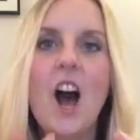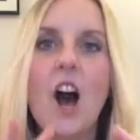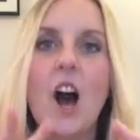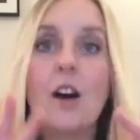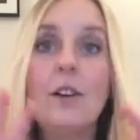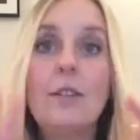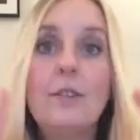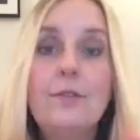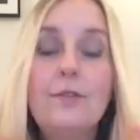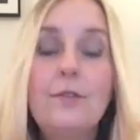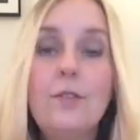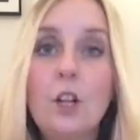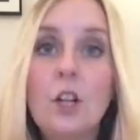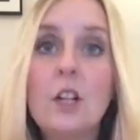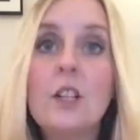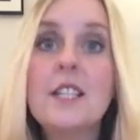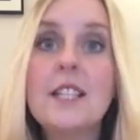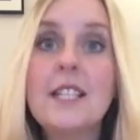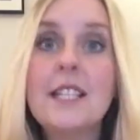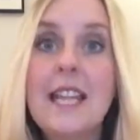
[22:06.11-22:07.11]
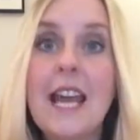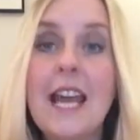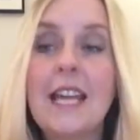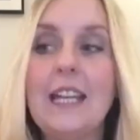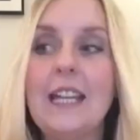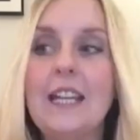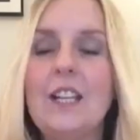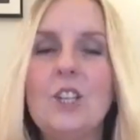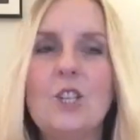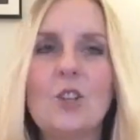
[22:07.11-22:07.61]
a full
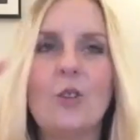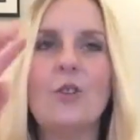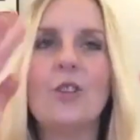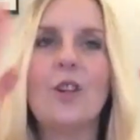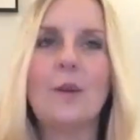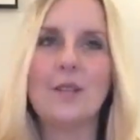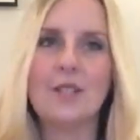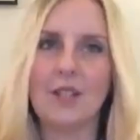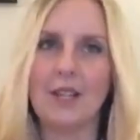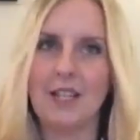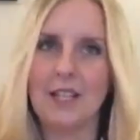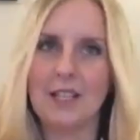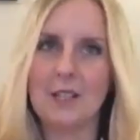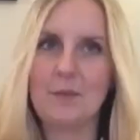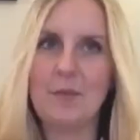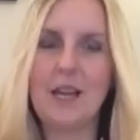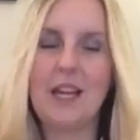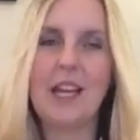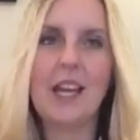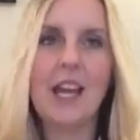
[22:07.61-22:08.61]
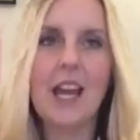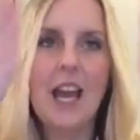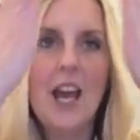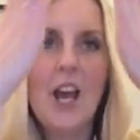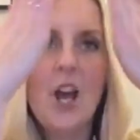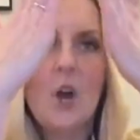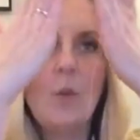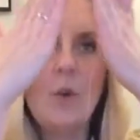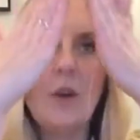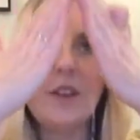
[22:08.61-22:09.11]
stage, although it's only this big,
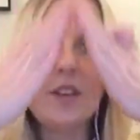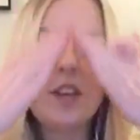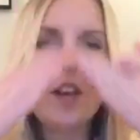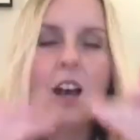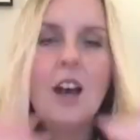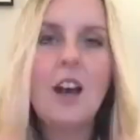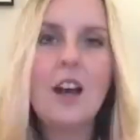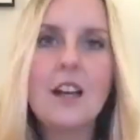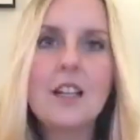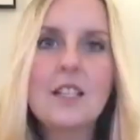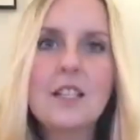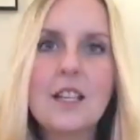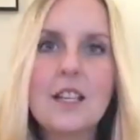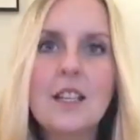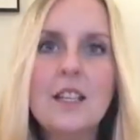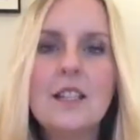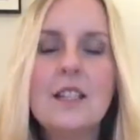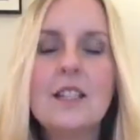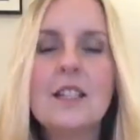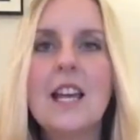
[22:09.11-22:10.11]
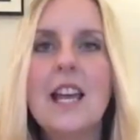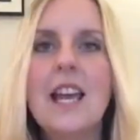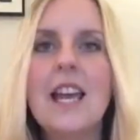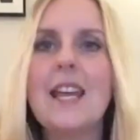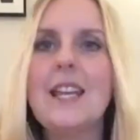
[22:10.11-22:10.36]
with curtains.